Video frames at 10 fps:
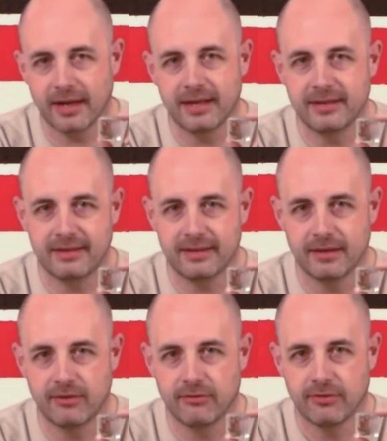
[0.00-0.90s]

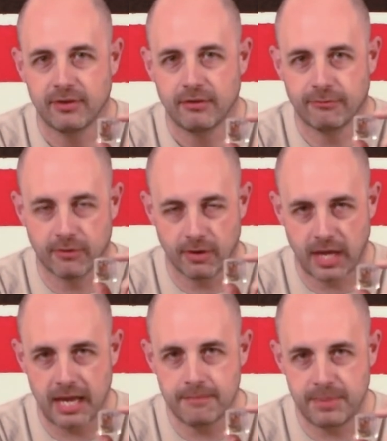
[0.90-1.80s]
ideas for
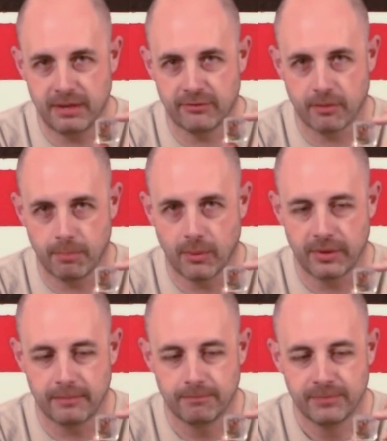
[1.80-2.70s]
a game piece
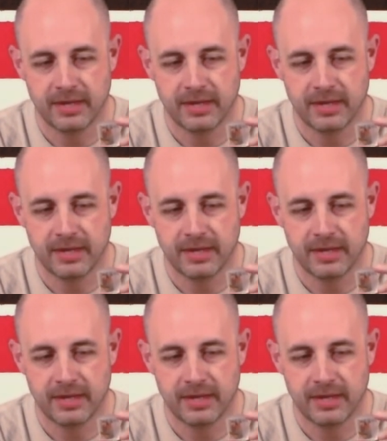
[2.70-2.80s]
component.